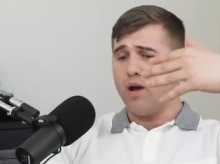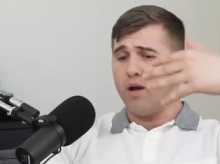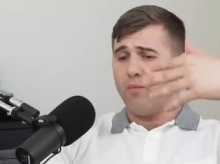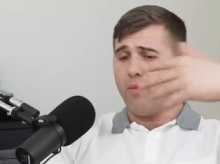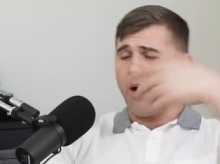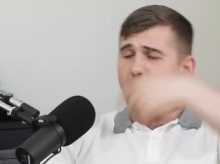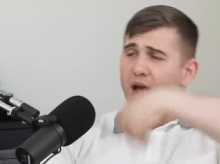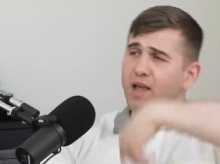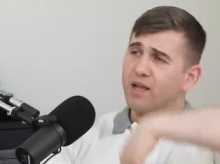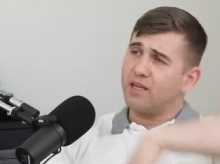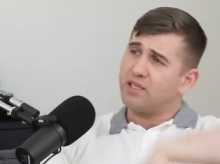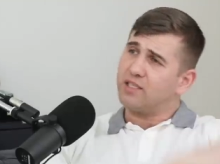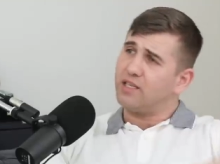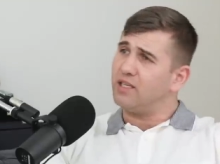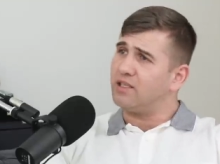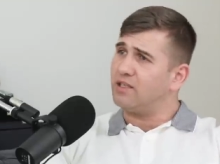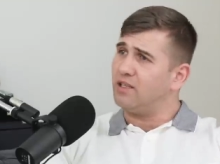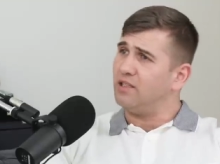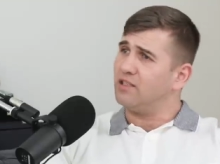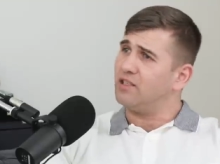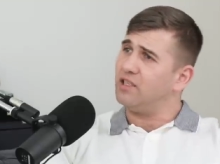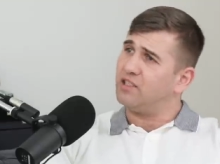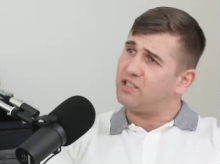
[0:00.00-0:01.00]
My
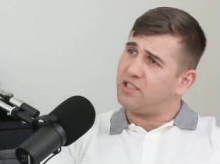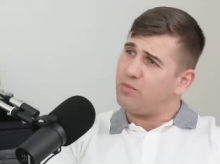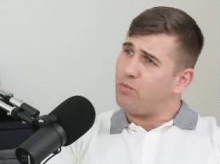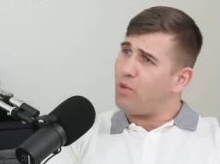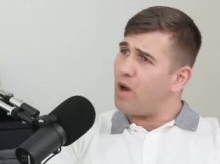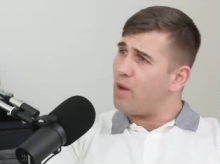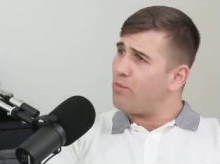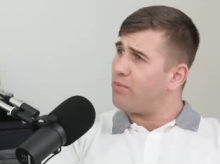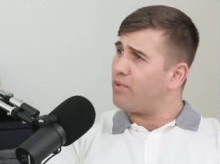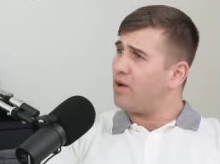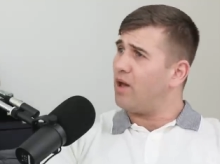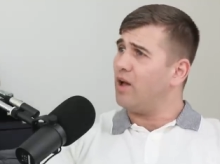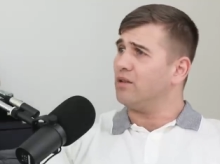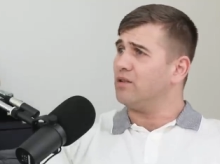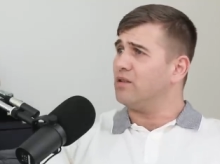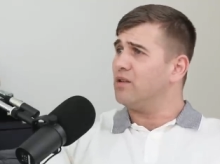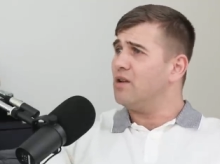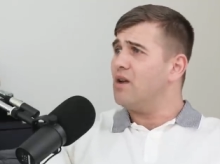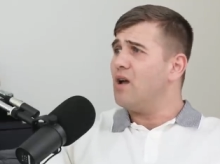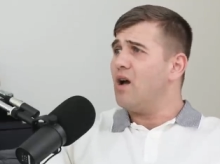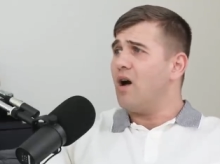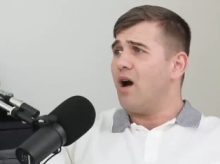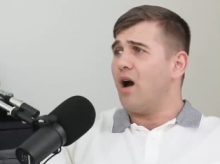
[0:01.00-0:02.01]
existence, it's in my blood.
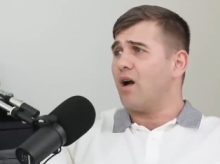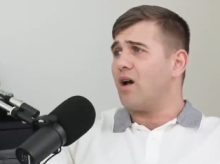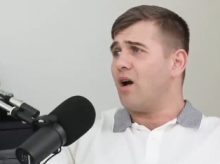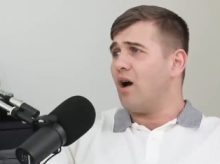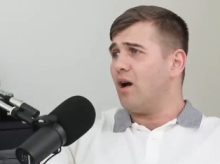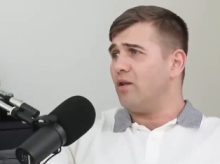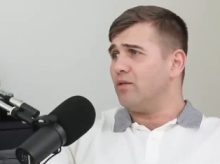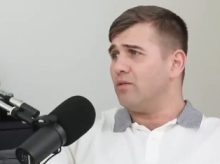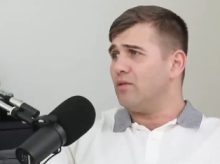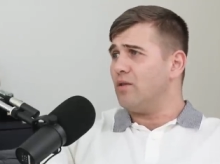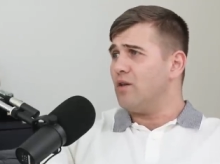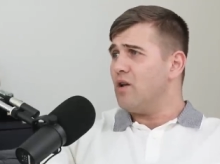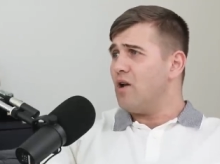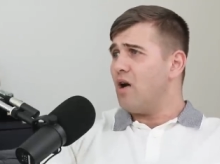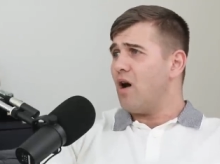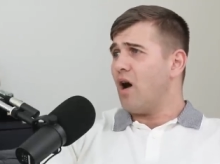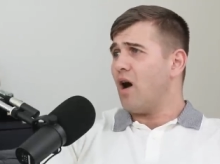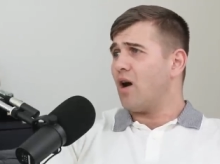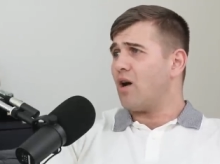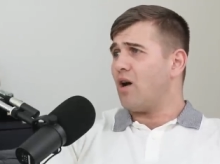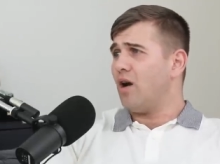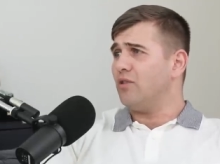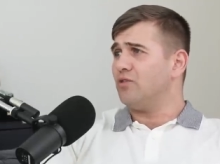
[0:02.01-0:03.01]
I can't
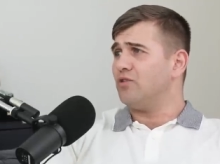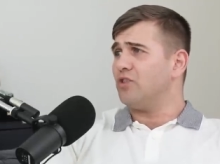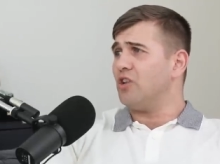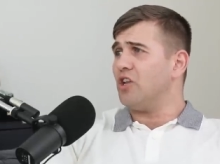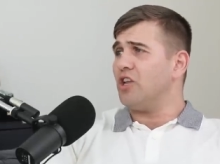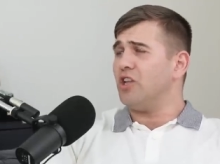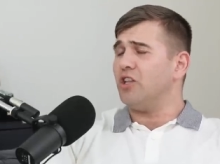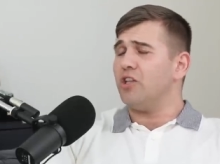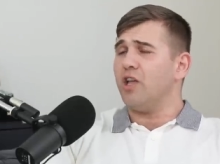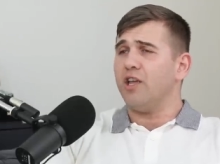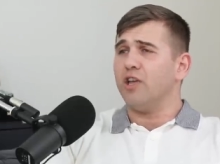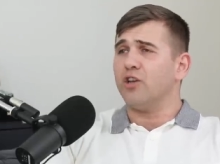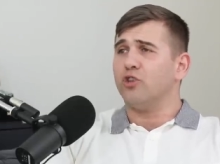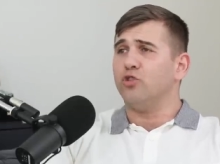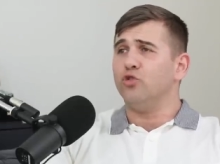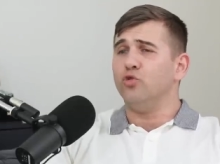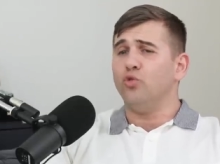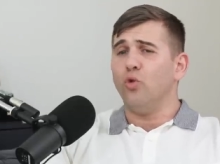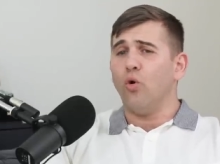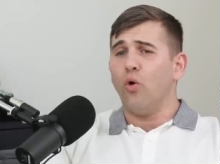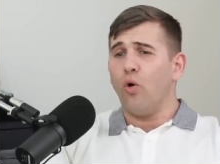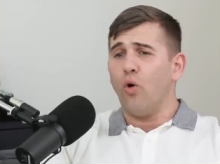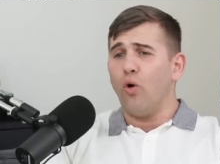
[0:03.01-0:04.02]

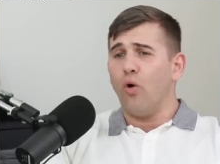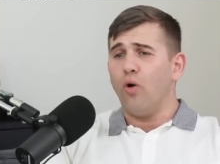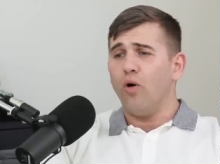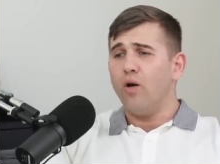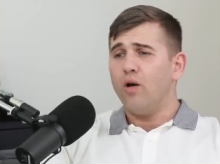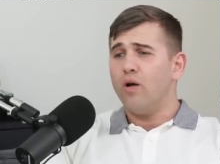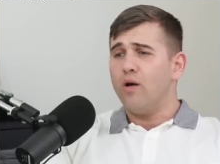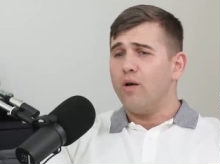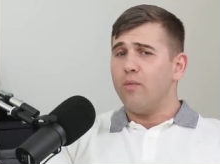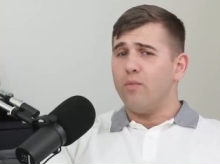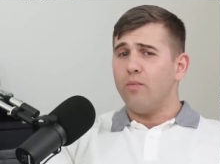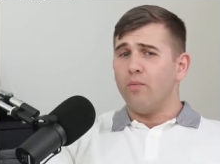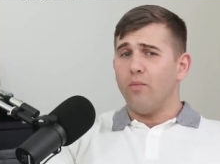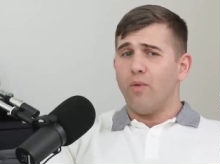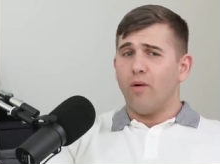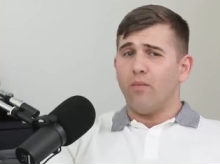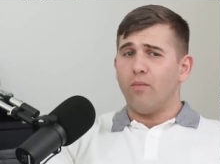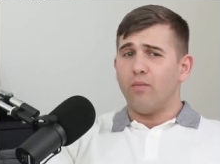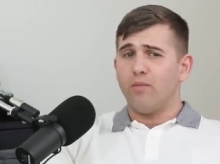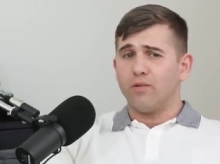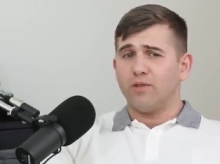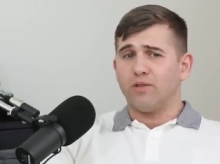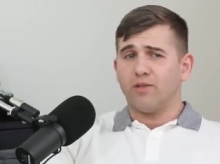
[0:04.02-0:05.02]
ignore
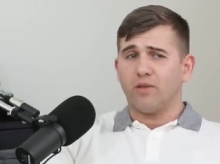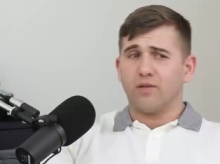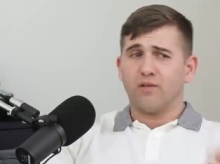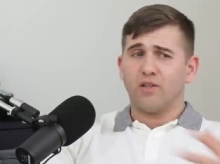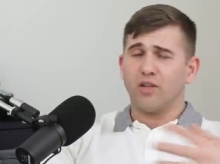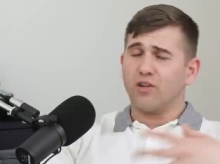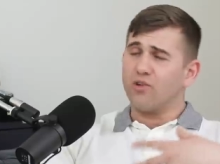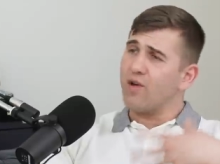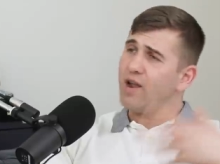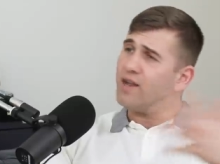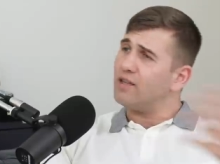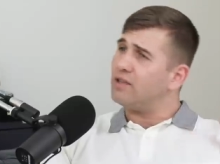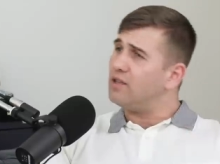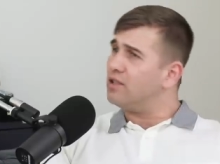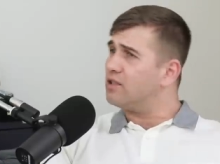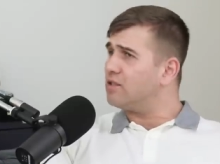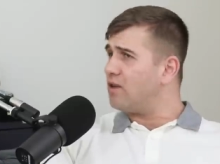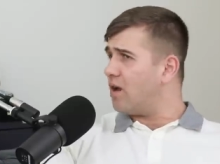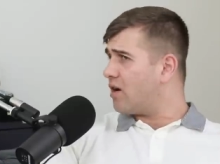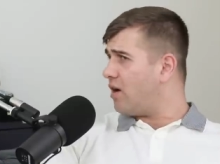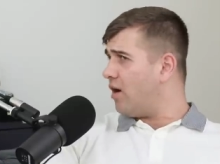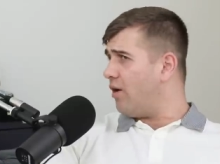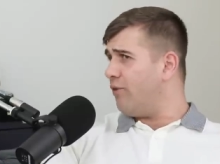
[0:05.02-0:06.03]
the greatness
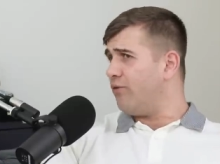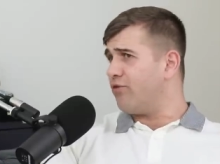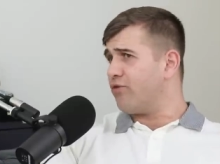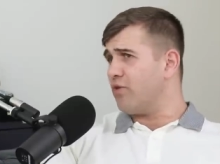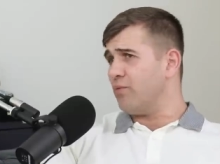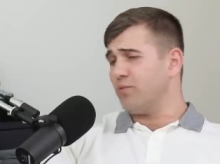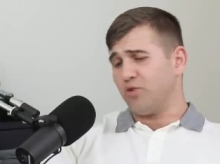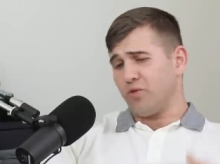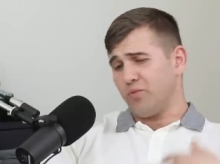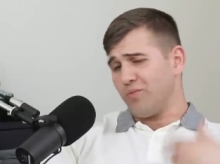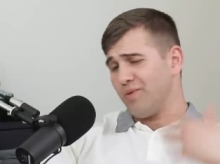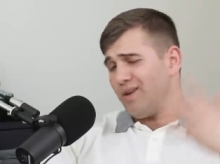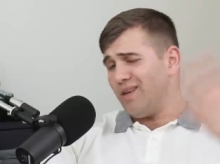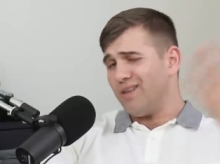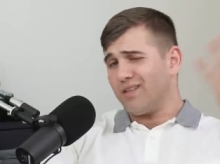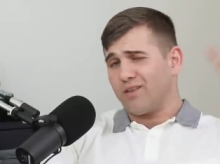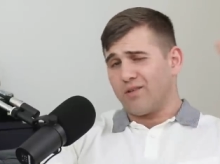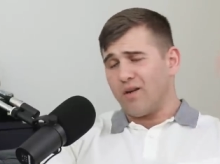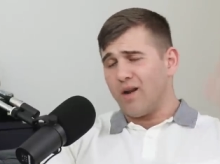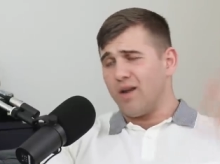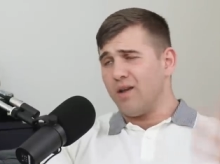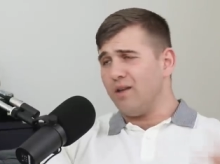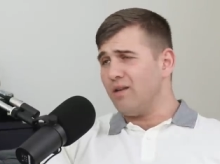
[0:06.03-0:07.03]
I come from. To me, it's
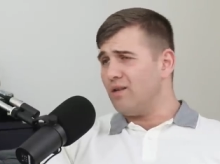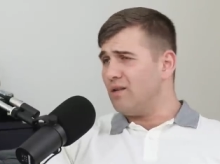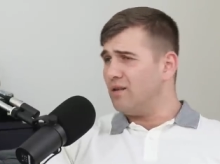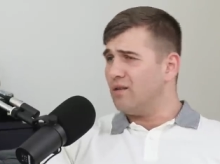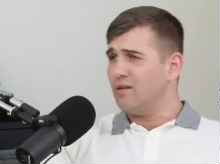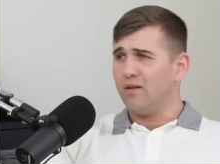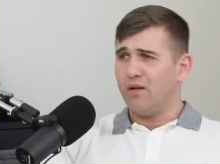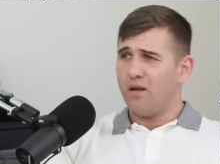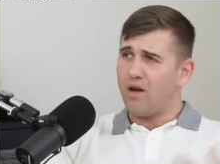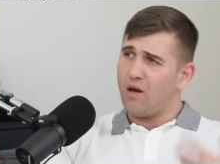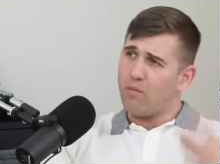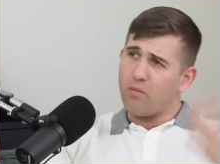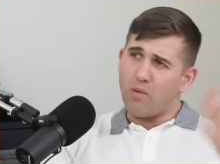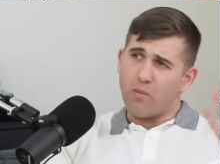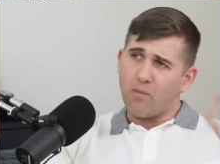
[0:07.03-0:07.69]
great. I'm